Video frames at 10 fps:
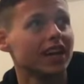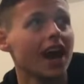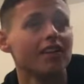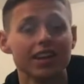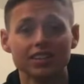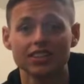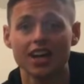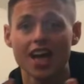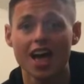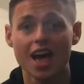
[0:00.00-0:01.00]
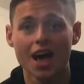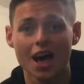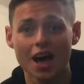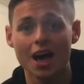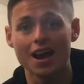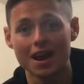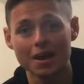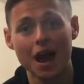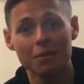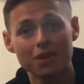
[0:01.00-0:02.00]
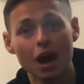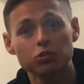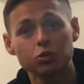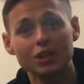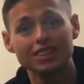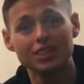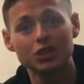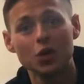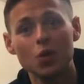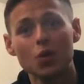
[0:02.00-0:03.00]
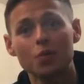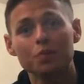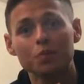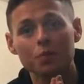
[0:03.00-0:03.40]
garage. And I'm now 22.